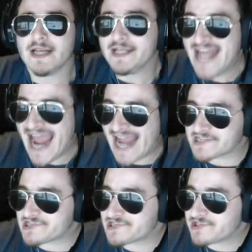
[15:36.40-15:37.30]

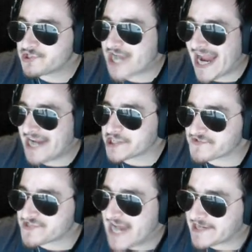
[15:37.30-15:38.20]
Next, changes of
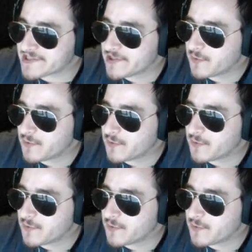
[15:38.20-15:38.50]
state.